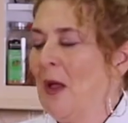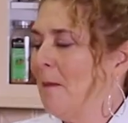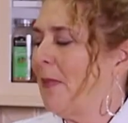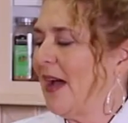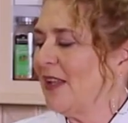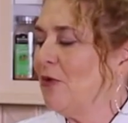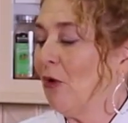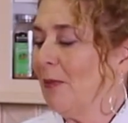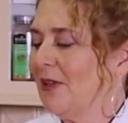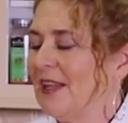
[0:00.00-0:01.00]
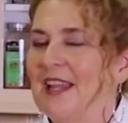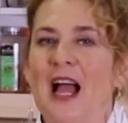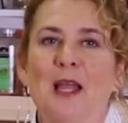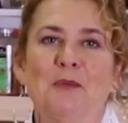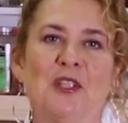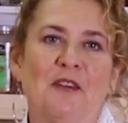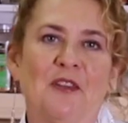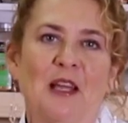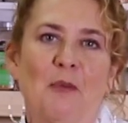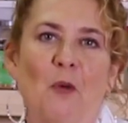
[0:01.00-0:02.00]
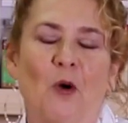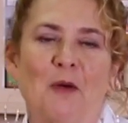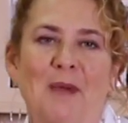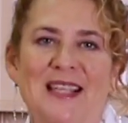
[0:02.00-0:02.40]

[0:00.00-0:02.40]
but normally I'm chefing aboard my